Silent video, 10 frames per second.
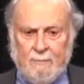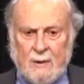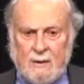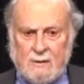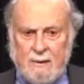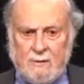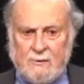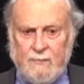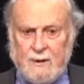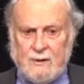because I was
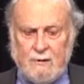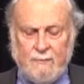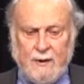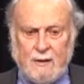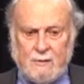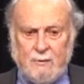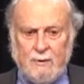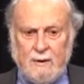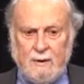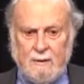face to face with
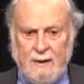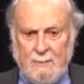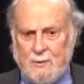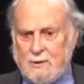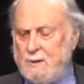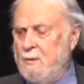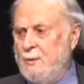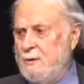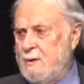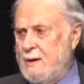the deepest
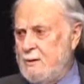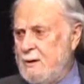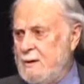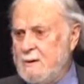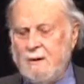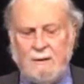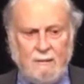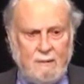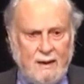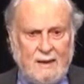human tragedies on
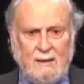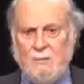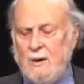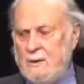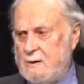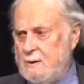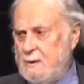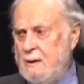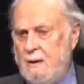a daily basis.